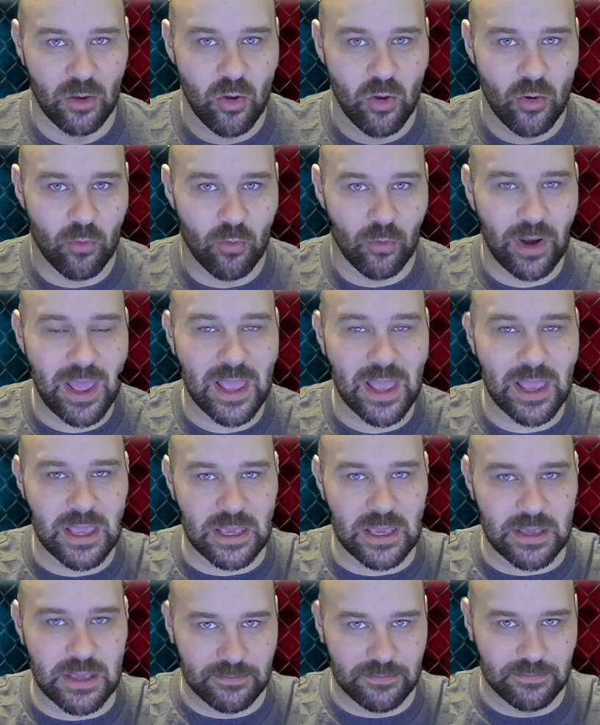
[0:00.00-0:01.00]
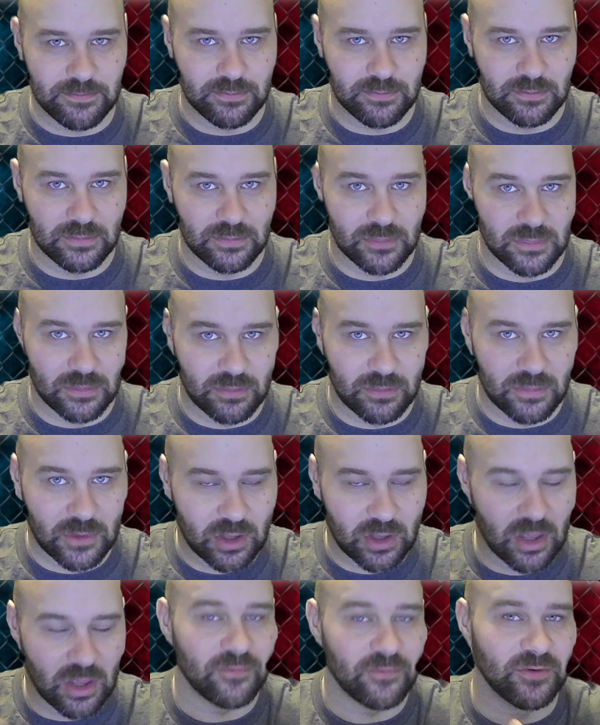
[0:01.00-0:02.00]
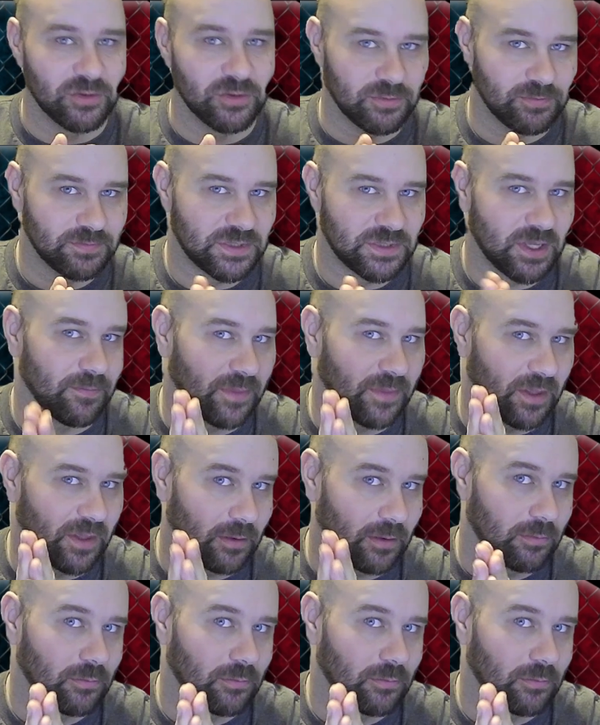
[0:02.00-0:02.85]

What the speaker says: I cover something,